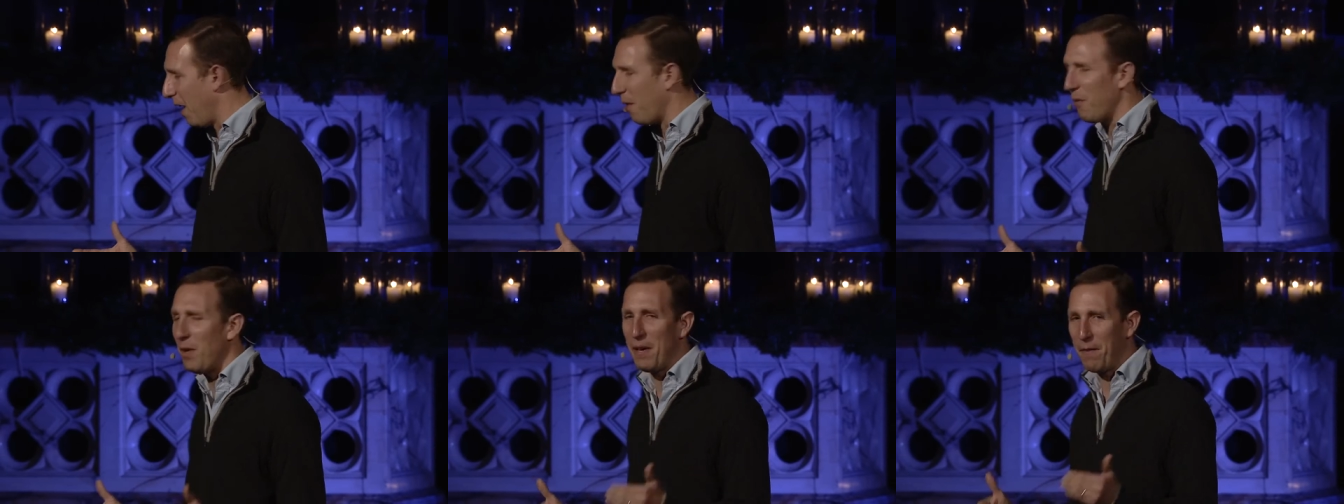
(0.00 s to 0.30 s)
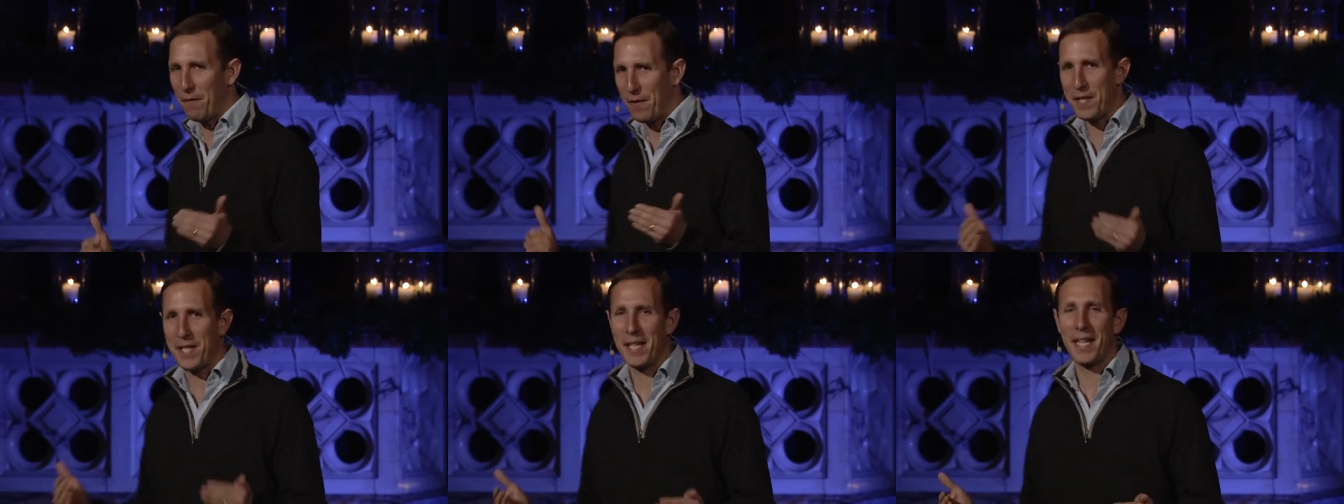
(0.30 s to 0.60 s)
a really
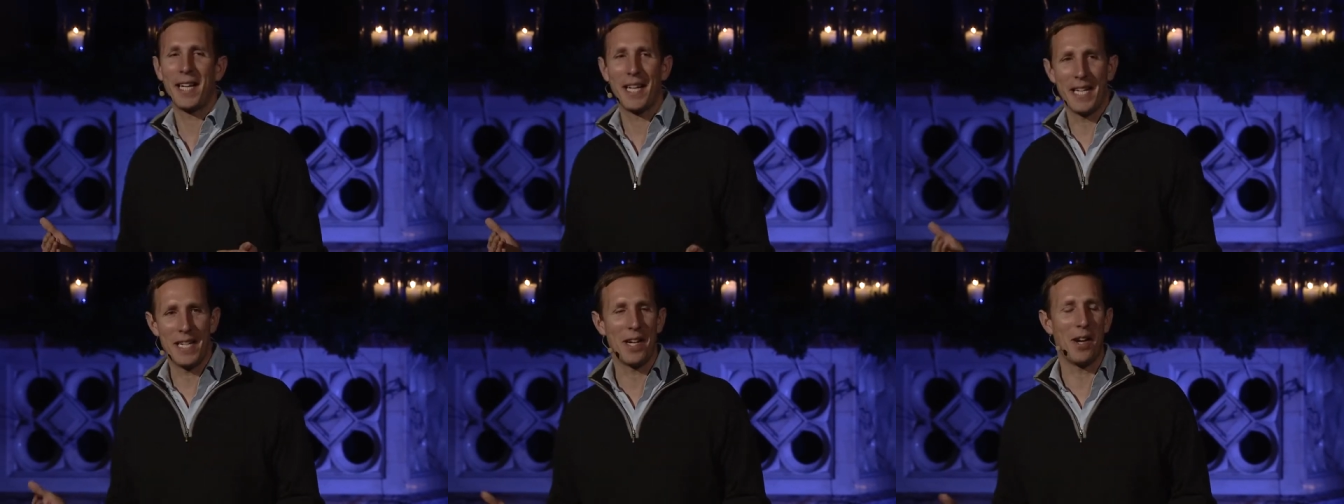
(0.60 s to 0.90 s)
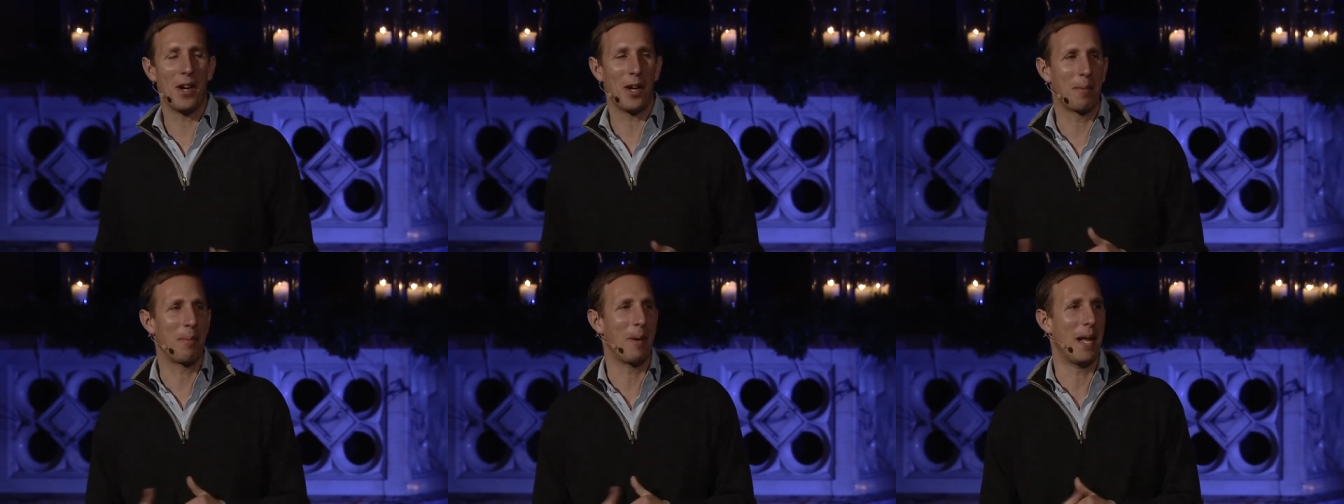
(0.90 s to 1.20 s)
physically
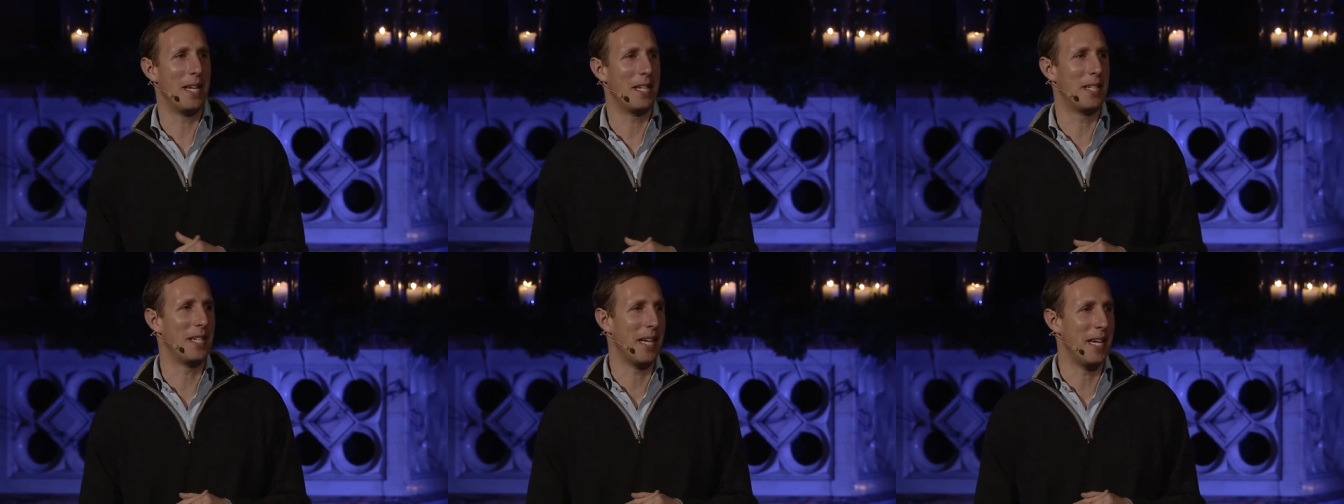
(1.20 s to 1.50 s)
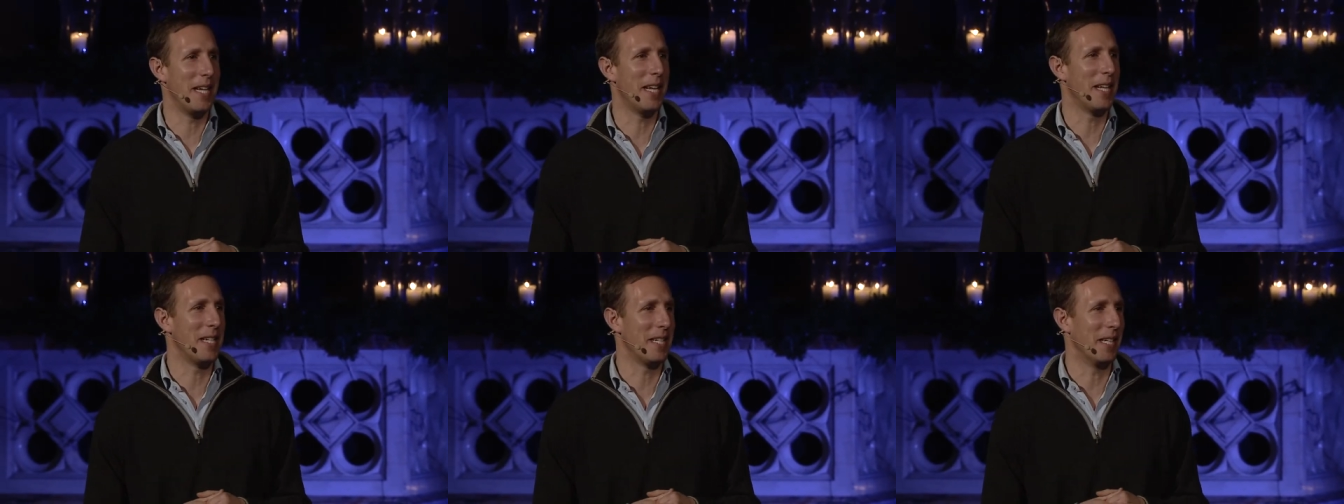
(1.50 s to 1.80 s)
dark place
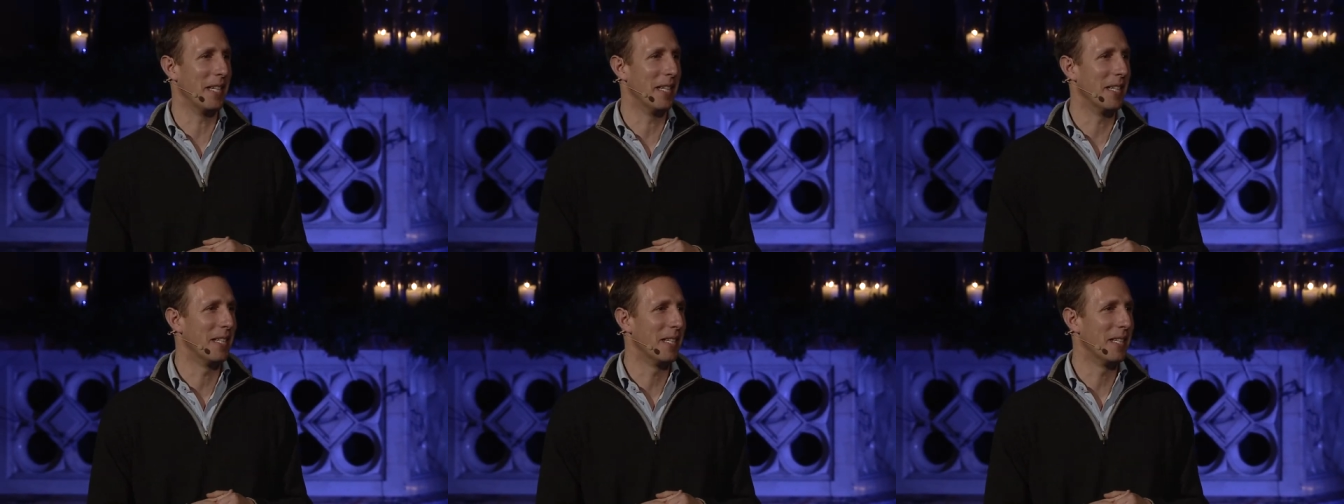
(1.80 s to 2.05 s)
in London?